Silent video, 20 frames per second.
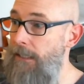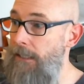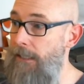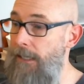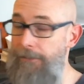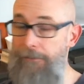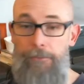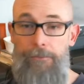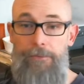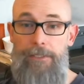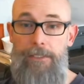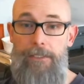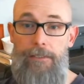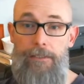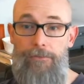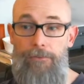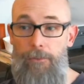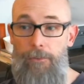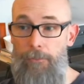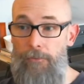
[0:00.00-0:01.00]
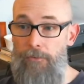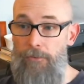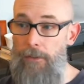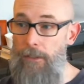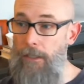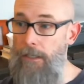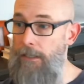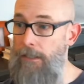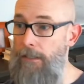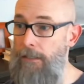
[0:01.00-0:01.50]
I know in the consumer
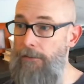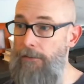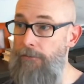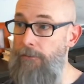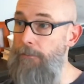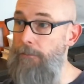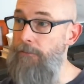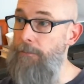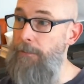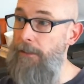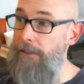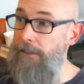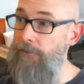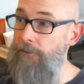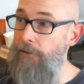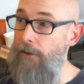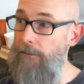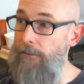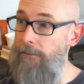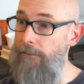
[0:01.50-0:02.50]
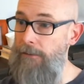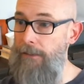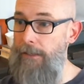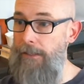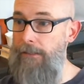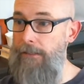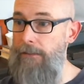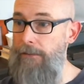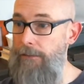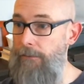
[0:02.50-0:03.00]
spending chart that
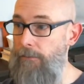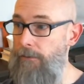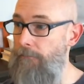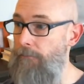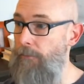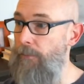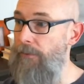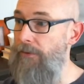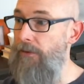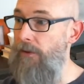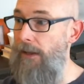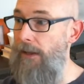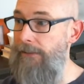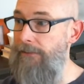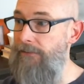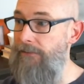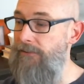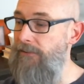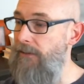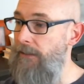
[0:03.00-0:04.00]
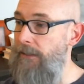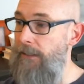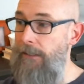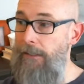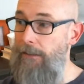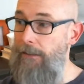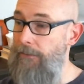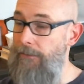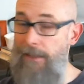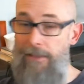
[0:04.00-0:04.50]
I cover with clients,
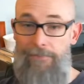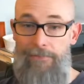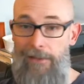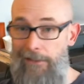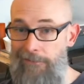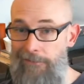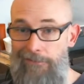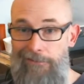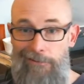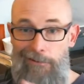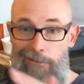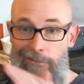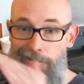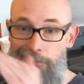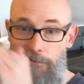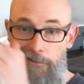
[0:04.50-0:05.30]
that thing is still